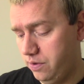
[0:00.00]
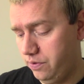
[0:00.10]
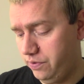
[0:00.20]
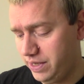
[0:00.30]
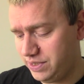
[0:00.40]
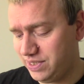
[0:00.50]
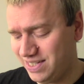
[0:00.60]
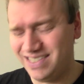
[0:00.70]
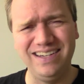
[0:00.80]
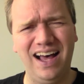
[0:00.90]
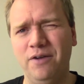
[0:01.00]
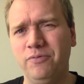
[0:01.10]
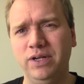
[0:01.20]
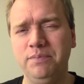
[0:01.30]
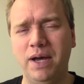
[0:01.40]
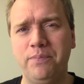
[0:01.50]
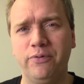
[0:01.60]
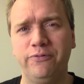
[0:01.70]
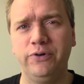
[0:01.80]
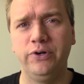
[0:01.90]
This is not really my
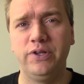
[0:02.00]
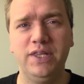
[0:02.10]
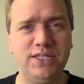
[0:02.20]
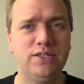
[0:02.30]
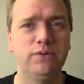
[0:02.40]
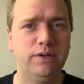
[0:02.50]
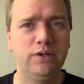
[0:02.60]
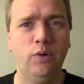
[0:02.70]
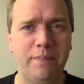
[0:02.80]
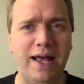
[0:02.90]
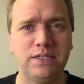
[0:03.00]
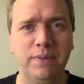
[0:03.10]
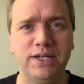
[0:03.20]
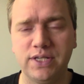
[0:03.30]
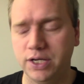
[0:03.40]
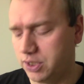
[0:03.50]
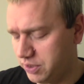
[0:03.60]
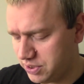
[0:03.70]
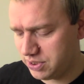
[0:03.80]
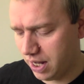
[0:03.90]
preferred, this is going back to my discussion,
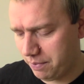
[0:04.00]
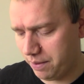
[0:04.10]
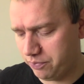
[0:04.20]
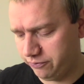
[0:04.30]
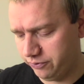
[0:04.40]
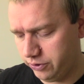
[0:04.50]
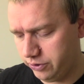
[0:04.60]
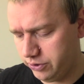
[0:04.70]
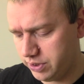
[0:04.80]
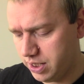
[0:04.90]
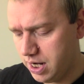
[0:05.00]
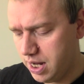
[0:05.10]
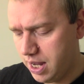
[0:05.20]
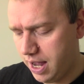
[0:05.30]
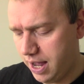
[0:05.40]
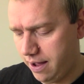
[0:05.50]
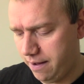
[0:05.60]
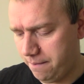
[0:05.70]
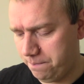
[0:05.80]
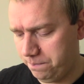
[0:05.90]
this is not my preferred
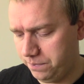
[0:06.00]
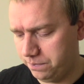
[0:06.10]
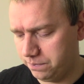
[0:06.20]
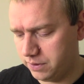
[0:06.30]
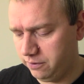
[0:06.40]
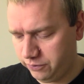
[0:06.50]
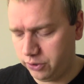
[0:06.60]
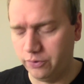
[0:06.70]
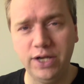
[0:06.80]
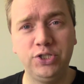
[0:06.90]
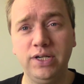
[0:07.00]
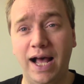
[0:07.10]
configuration.